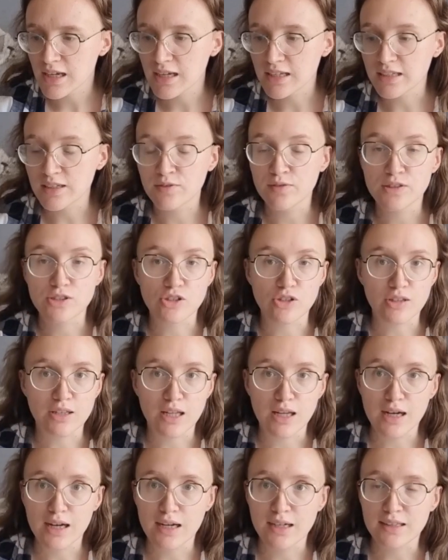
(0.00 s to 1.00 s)
And if it's
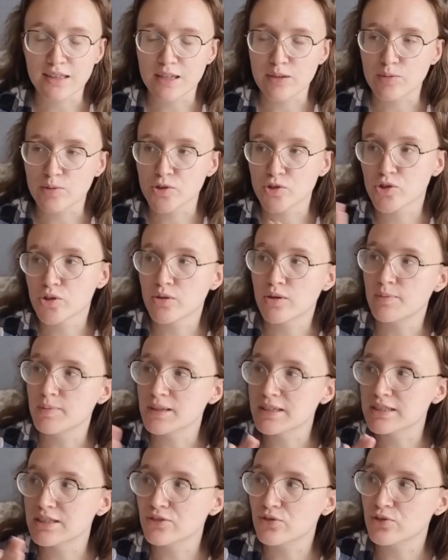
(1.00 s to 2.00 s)
online, they will show up
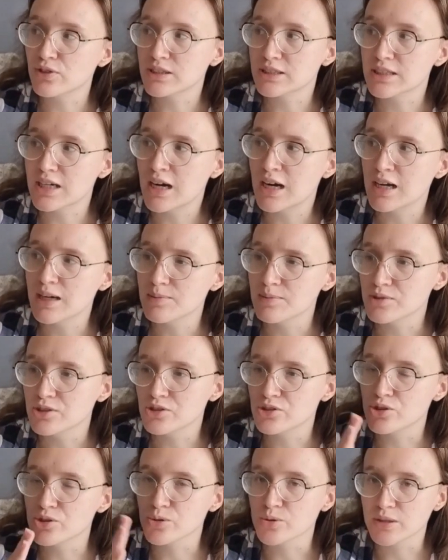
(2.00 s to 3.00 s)
at different
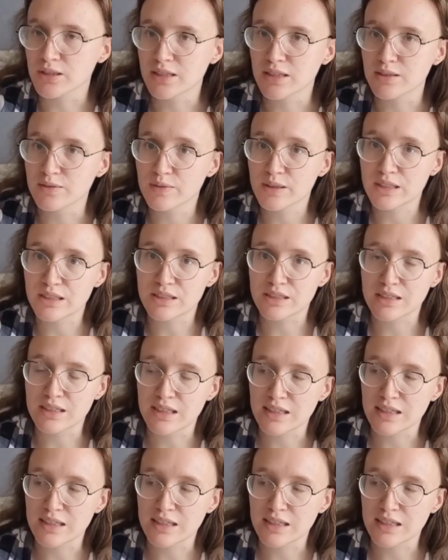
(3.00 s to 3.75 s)
times during the event.